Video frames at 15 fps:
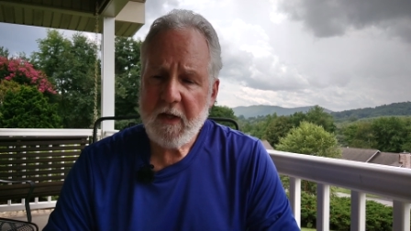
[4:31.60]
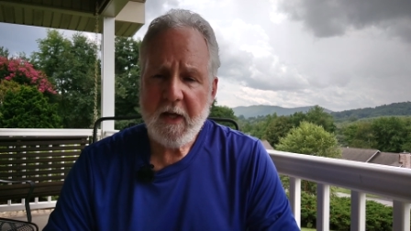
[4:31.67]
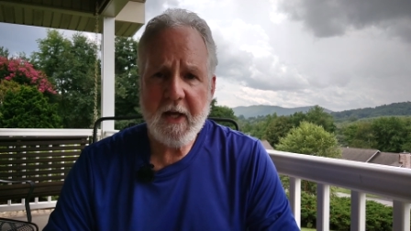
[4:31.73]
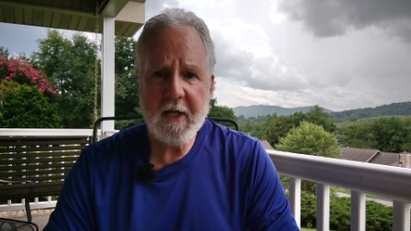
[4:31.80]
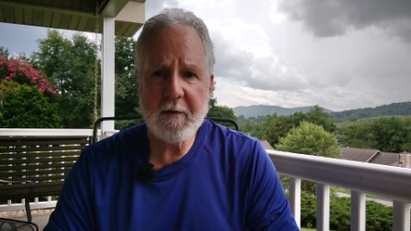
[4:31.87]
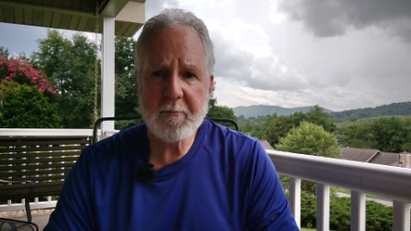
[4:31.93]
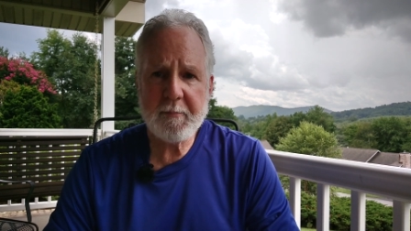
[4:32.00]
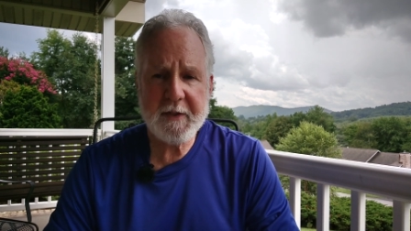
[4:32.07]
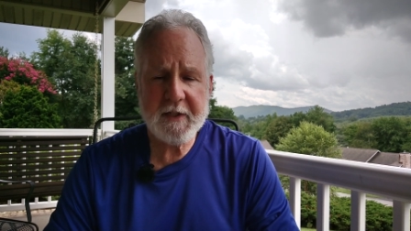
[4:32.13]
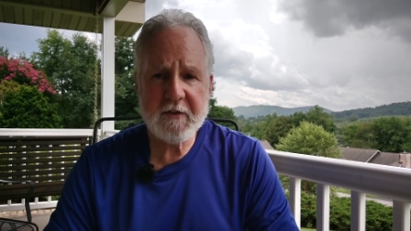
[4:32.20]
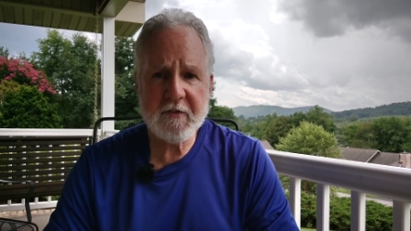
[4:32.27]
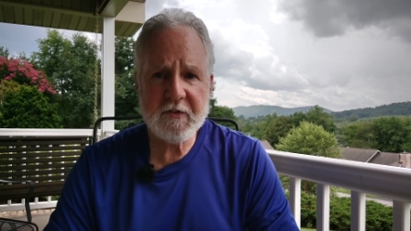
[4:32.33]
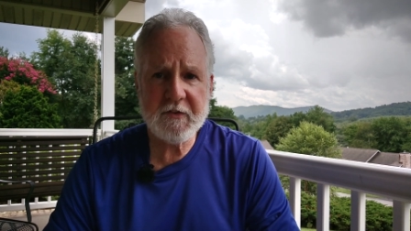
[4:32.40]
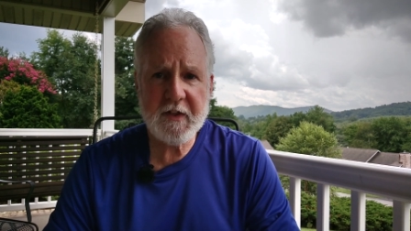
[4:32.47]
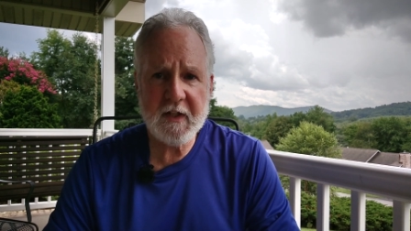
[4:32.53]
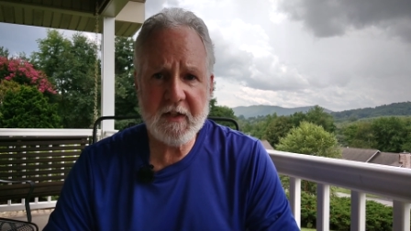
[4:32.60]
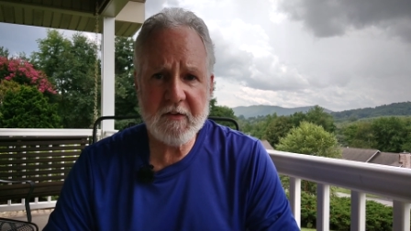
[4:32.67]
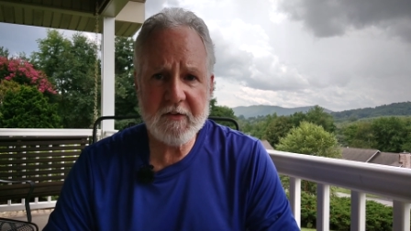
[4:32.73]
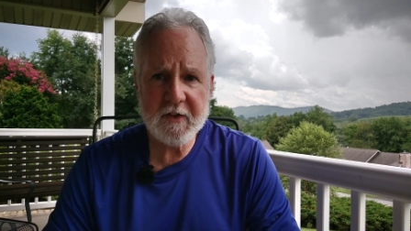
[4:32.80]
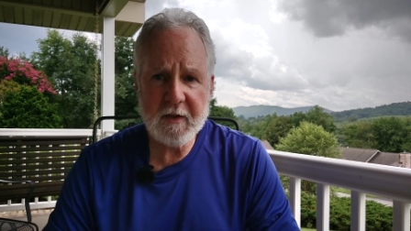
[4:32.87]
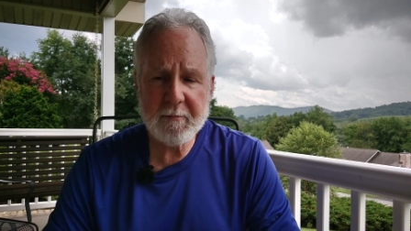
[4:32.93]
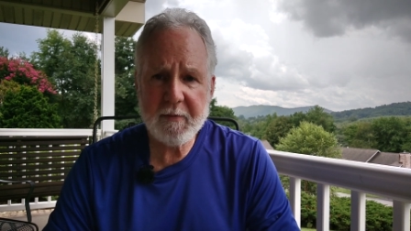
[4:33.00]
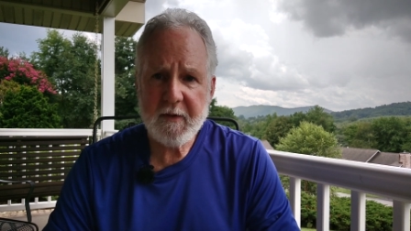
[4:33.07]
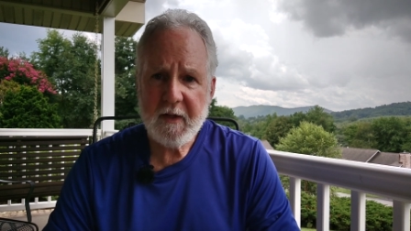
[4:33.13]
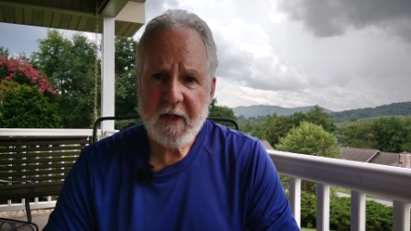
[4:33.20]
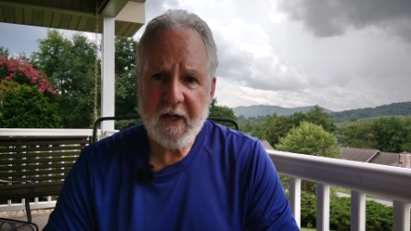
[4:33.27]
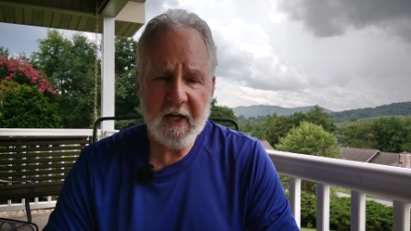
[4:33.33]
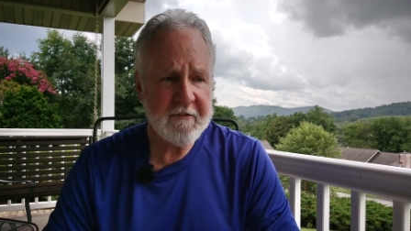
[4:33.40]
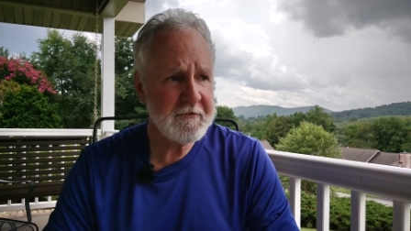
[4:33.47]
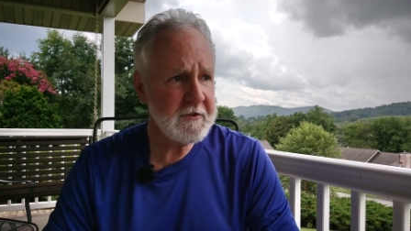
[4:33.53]
And Peter stands up
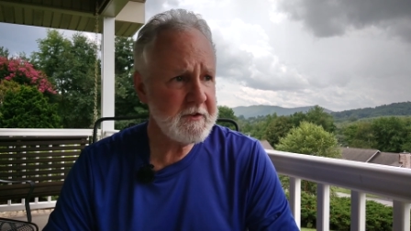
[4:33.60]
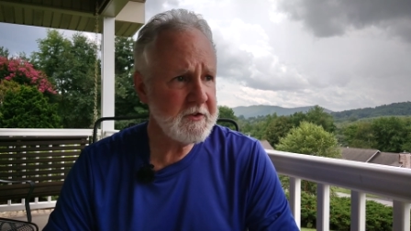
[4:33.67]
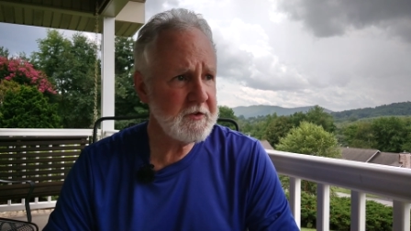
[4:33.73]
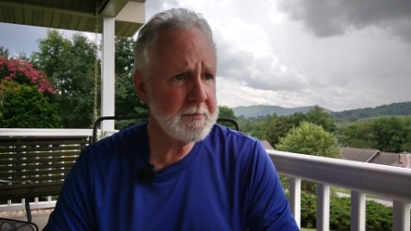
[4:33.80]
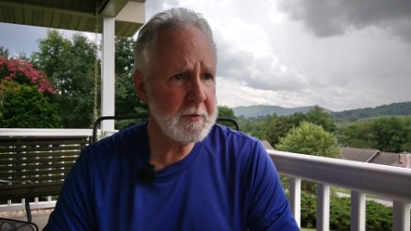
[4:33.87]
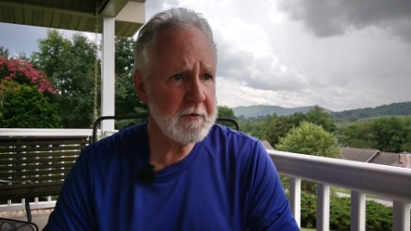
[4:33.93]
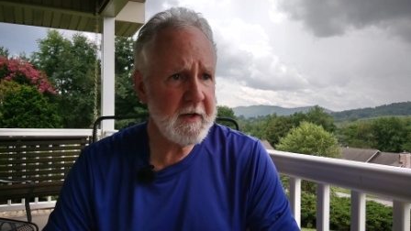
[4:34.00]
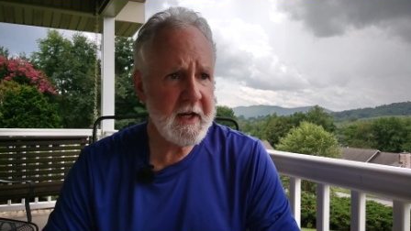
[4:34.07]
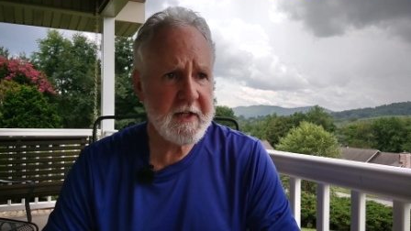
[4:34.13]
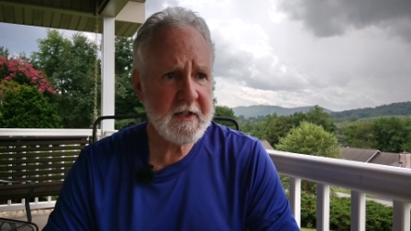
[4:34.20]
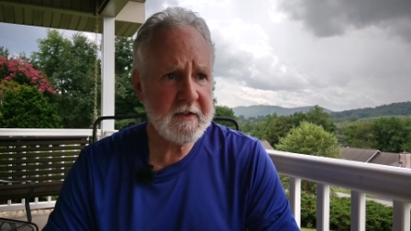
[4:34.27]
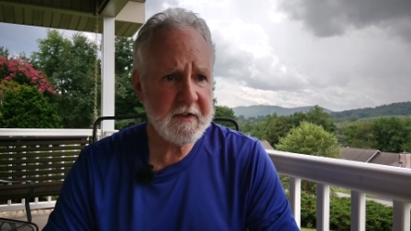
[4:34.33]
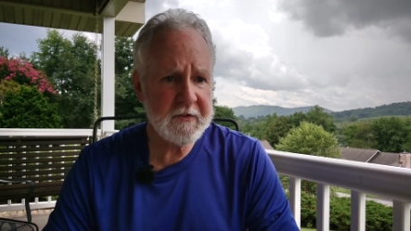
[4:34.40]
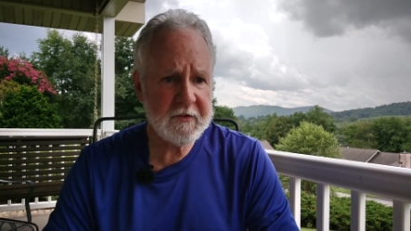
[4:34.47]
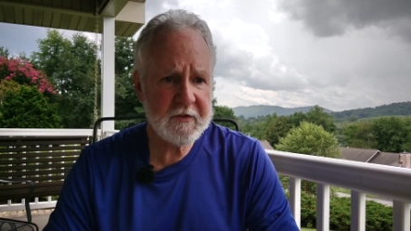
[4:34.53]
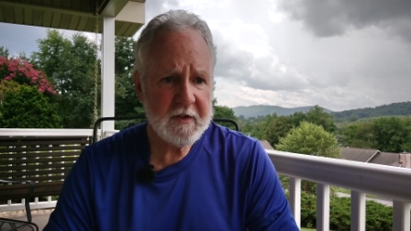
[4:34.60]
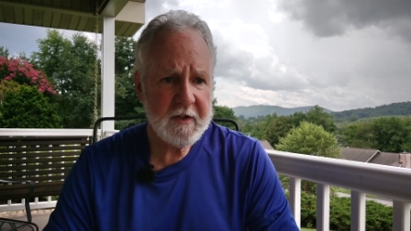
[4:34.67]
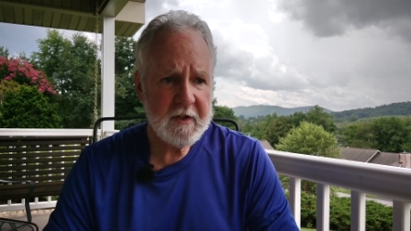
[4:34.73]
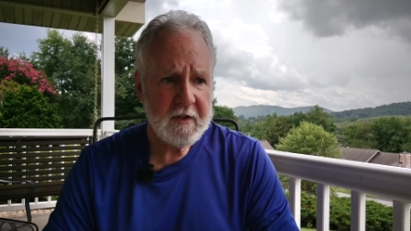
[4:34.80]
after this miraculous,